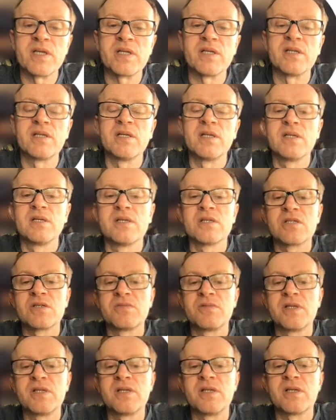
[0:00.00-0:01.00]
So we
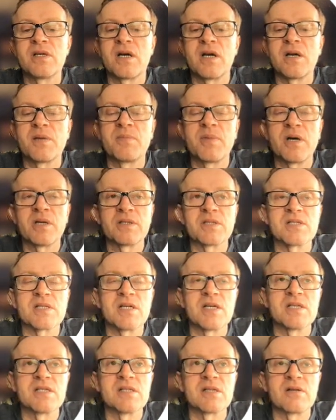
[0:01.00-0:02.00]
hypothesized that
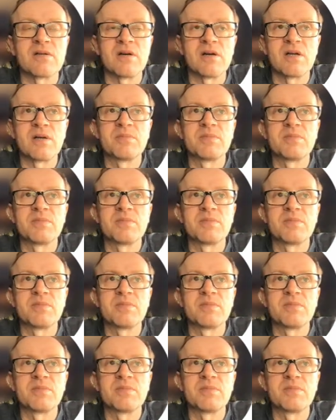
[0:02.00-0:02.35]
carp did not